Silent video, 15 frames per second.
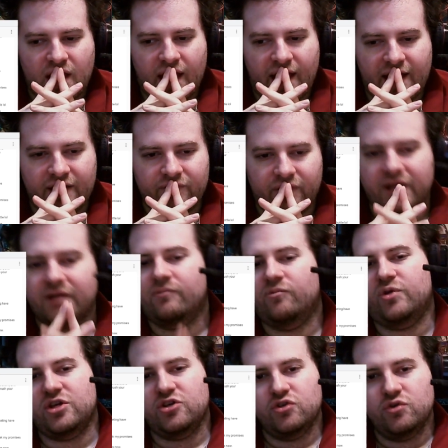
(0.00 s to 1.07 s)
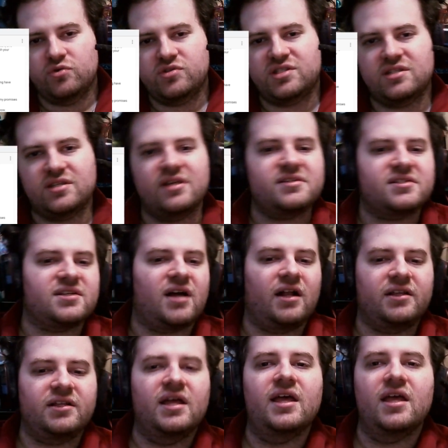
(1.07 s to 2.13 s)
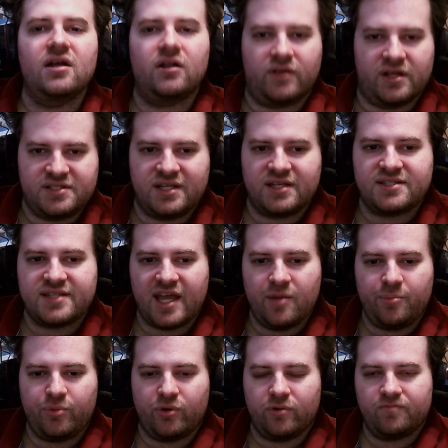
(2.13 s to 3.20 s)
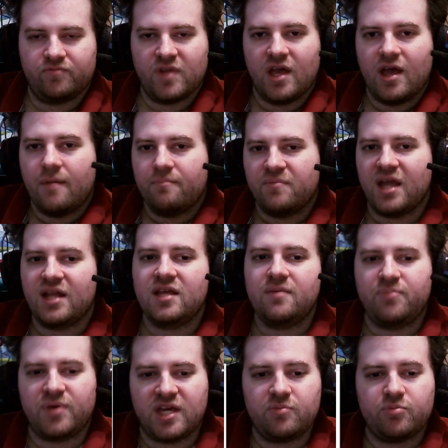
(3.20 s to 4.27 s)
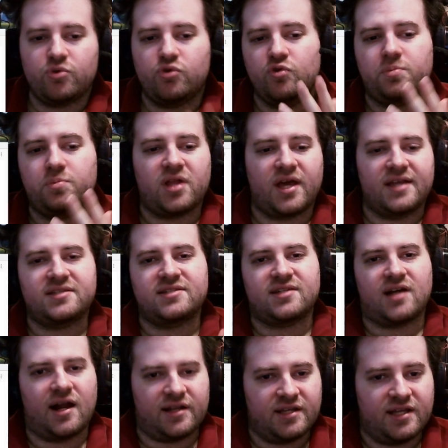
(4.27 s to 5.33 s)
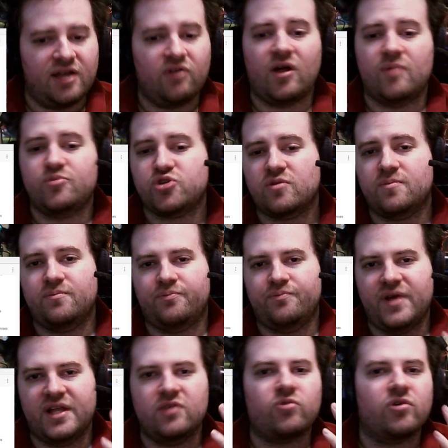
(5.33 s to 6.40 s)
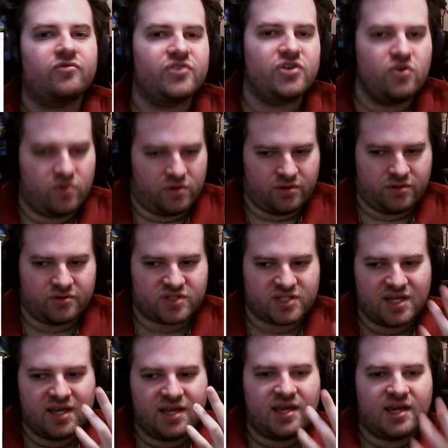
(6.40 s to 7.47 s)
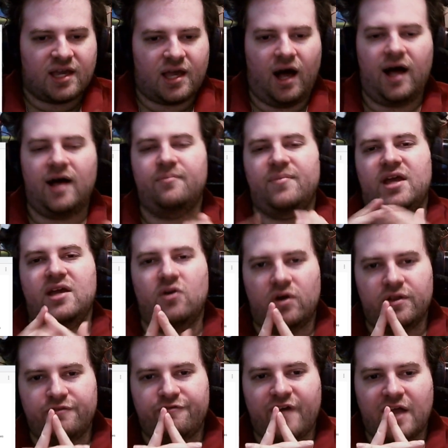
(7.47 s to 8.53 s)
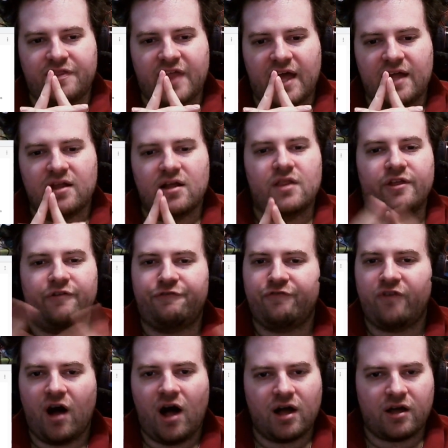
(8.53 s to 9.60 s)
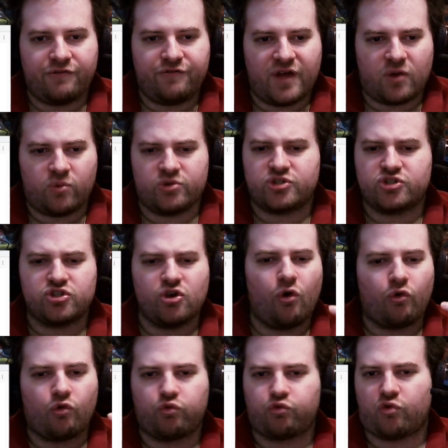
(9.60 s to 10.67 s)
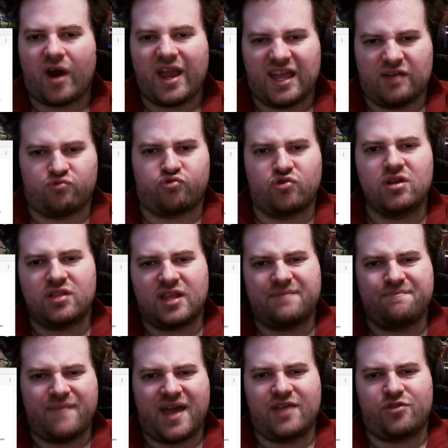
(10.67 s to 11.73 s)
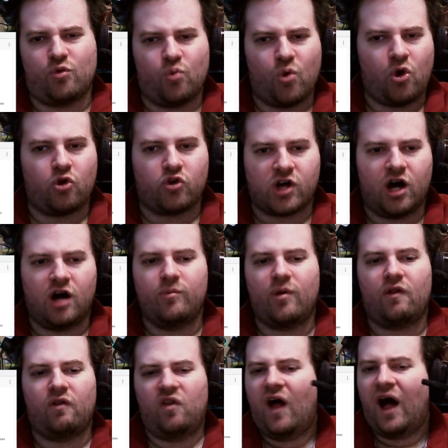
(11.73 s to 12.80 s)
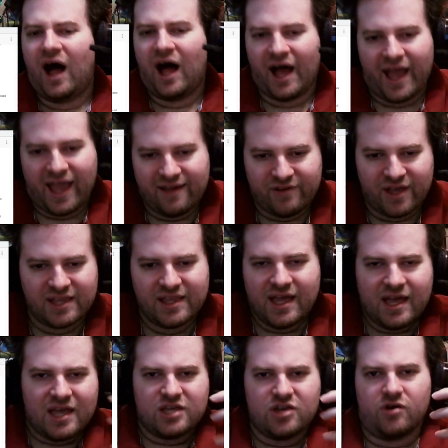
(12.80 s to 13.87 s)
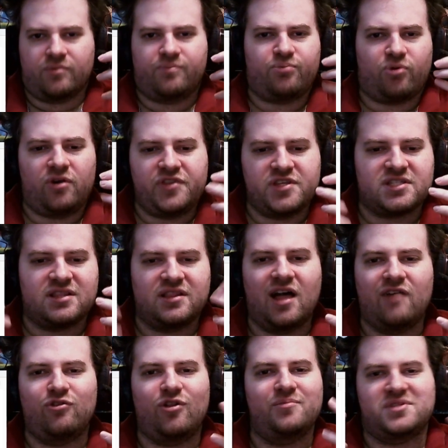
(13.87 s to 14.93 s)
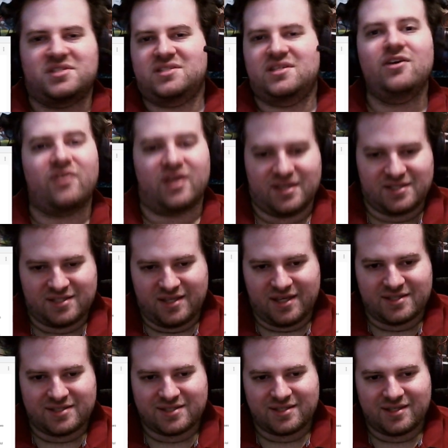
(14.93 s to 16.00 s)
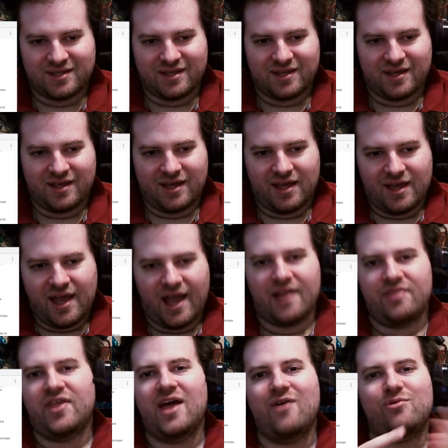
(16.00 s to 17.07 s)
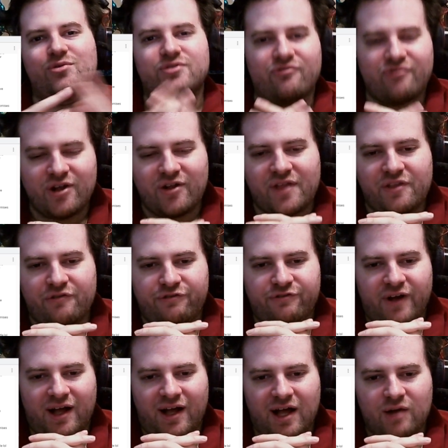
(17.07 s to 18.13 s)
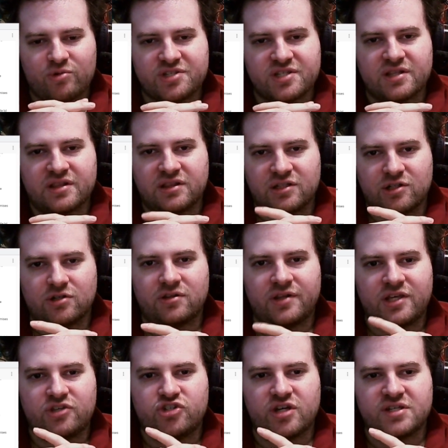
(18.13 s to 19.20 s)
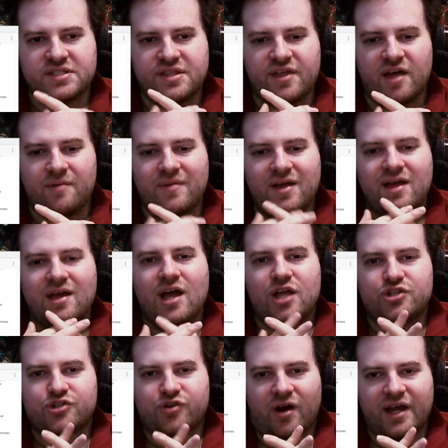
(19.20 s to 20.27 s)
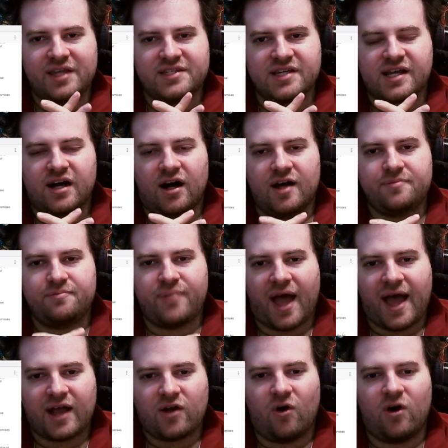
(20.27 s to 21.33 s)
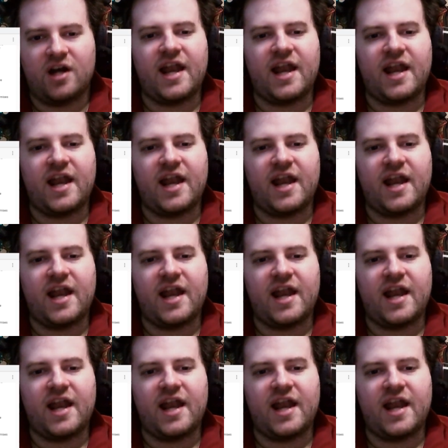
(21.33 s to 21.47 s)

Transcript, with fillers: And like, we used Silent Hill as an example. Many people who played Silent Hill, I'm sure many reviewers, commented on the fact that the fog effect was so great, it really made the world come alive and, you know, brought this level of mysteriousness. And then it was revealed that the fog was literally just them trying to cut back on